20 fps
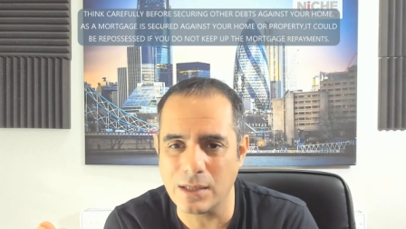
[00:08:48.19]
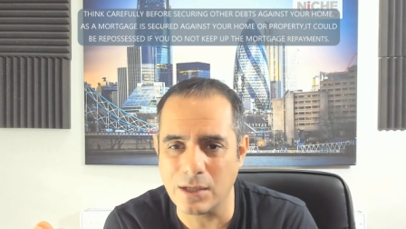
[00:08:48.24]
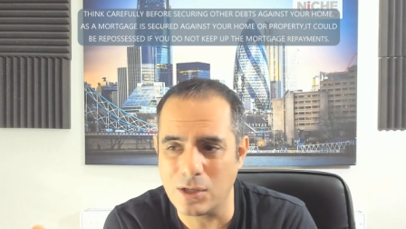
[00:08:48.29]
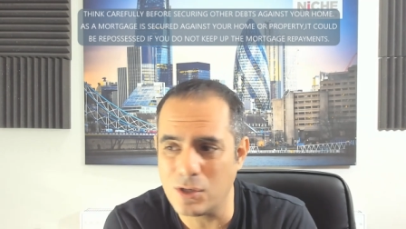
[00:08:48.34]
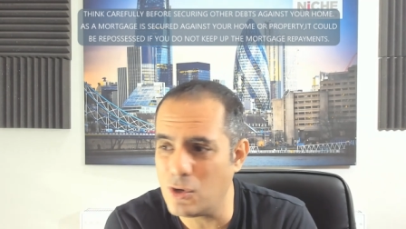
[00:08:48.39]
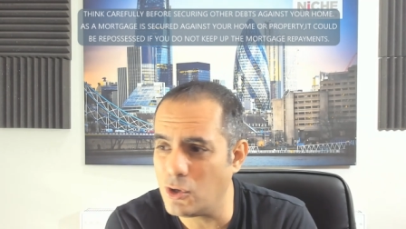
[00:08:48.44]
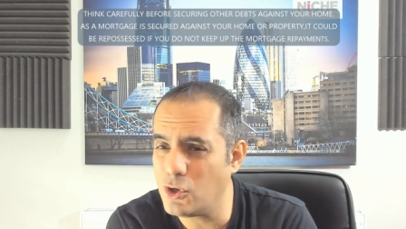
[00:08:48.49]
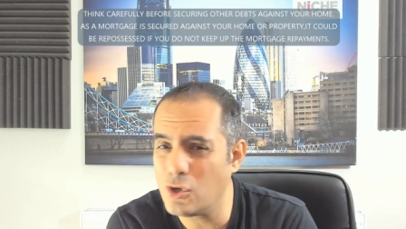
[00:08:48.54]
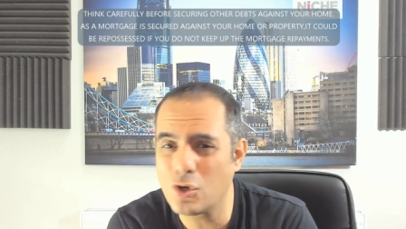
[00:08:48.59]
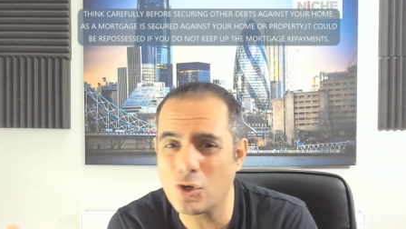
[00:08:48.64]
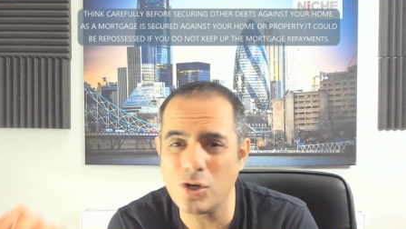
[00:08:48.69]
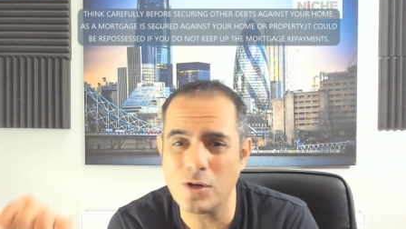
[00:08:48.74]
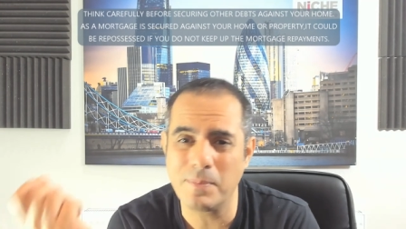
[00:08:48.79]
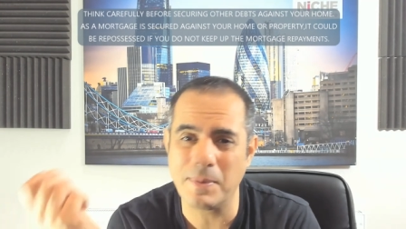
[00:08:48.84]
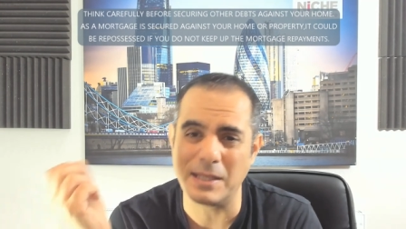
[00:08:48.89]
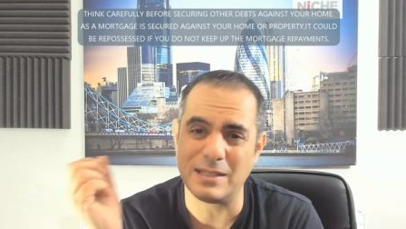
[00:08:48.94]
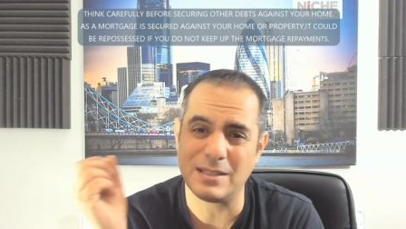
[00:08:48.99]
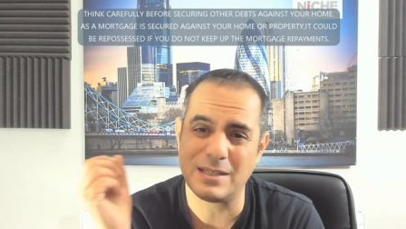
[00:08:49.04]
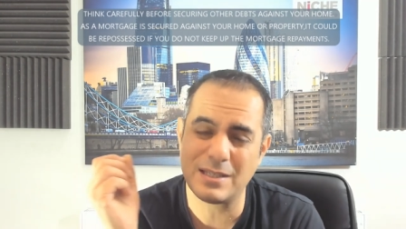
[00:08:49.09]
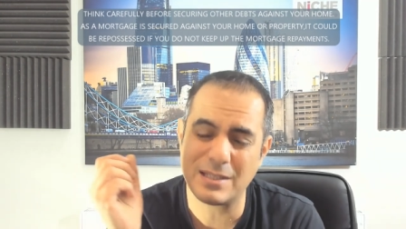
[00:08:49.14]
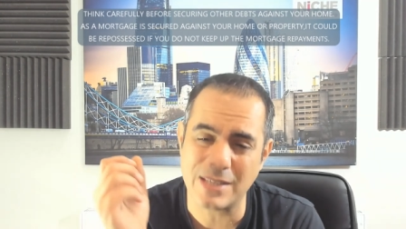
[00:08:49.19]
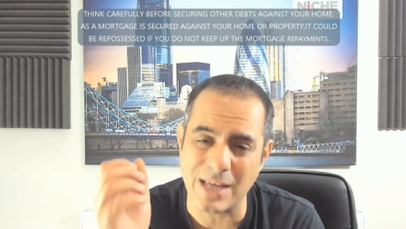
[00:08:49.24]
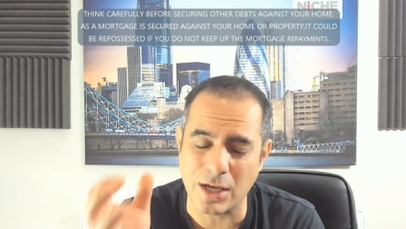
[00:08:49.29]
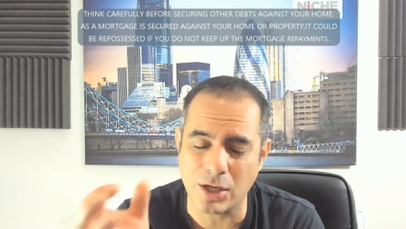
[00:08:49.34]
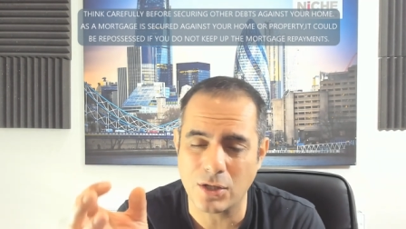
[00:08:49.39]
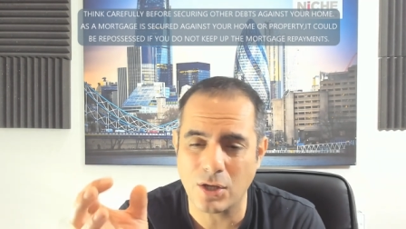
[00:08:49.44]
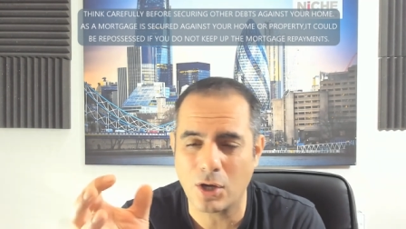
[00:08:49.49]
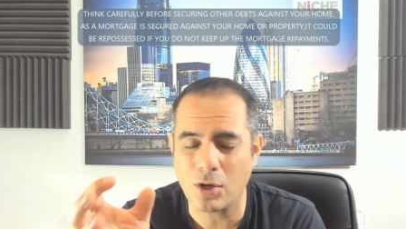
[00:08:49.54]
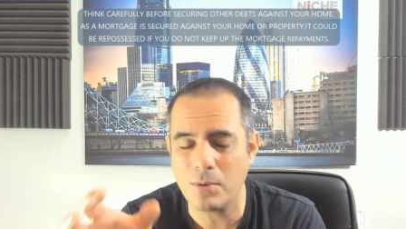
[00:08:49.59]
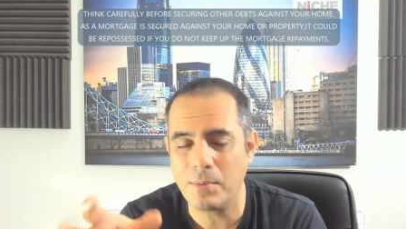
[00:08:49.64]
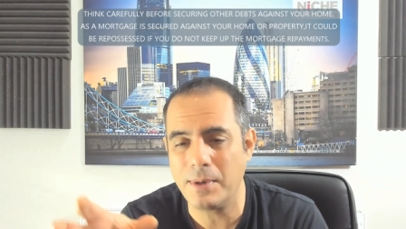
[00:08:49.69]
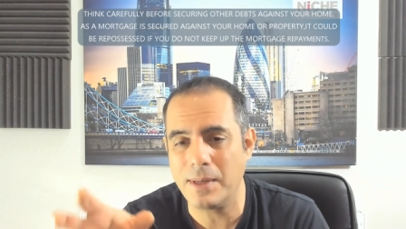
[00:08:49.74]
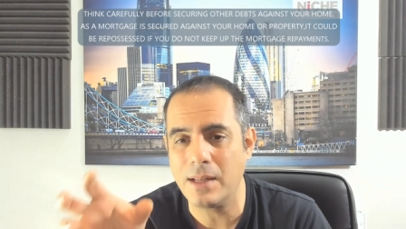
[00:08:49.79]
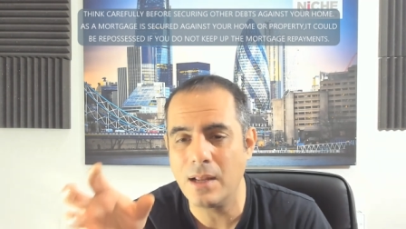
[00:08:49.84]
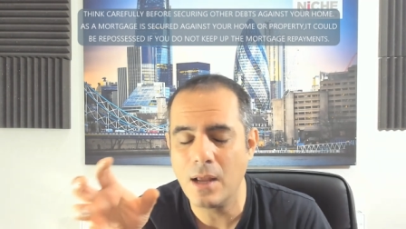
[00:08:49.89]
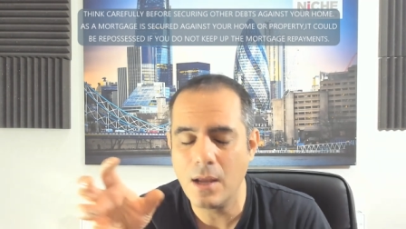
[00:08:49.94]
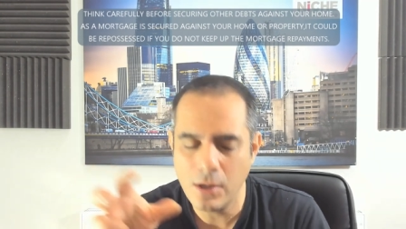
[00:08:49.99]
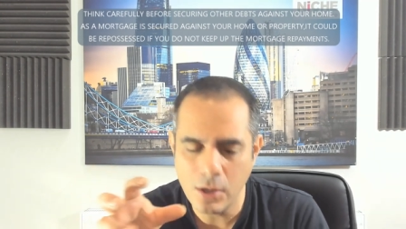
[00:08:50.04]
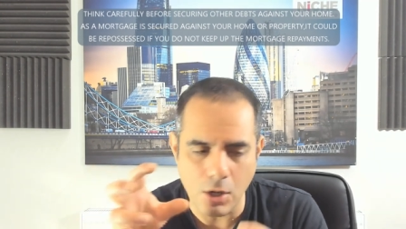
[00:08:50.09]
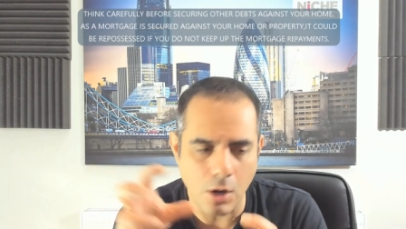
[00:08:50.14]
You know, you could have been sick. You could be,
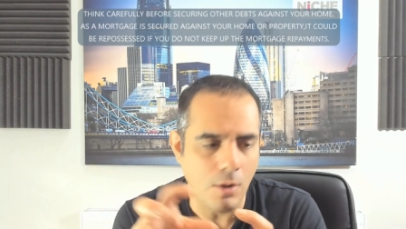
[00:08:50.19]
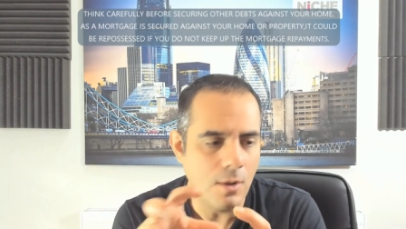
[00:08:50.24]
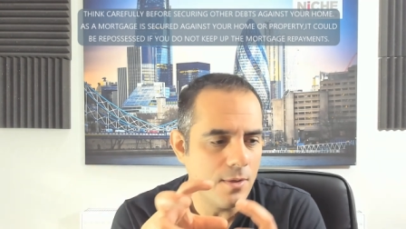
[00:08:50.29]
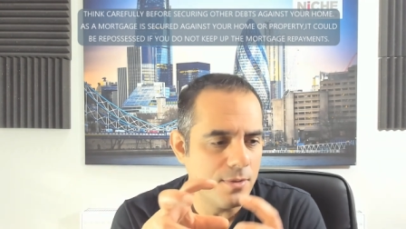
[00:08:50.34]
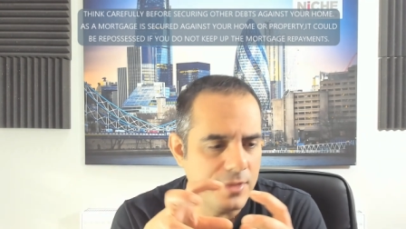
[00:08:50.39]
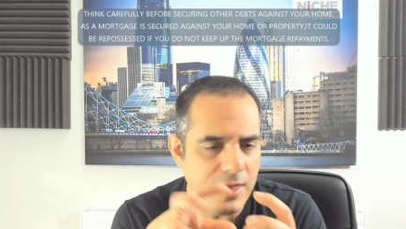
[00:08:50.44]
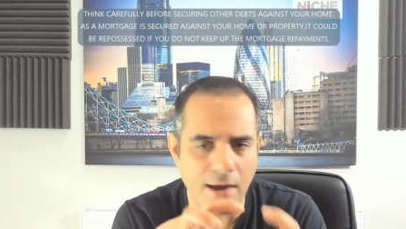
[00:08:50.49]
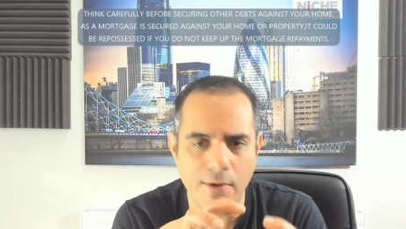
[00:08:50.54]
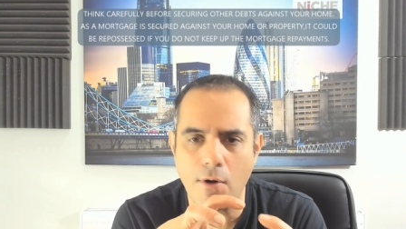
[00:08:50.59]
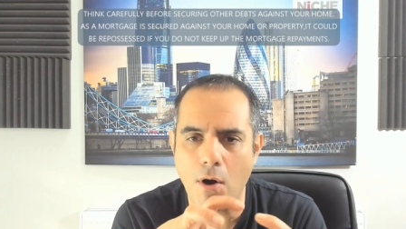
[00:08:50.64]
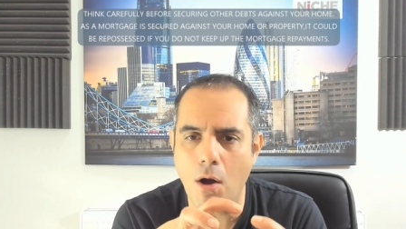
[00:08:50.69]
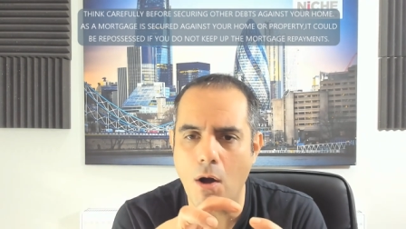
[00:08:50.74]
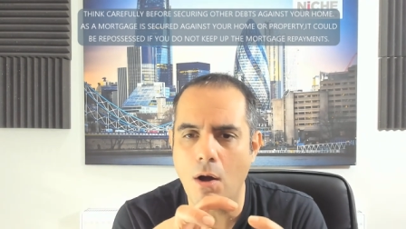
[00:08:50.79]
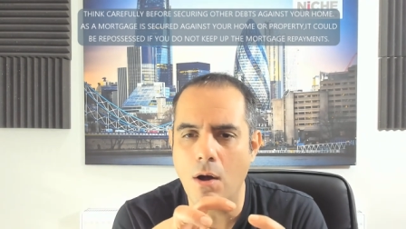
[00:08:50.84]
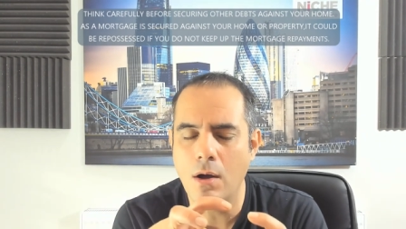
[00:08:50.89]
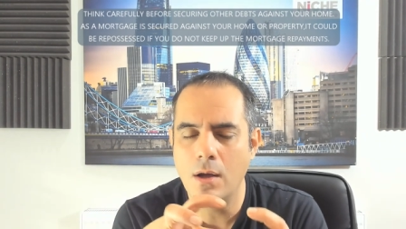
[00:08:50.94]
you know, there are,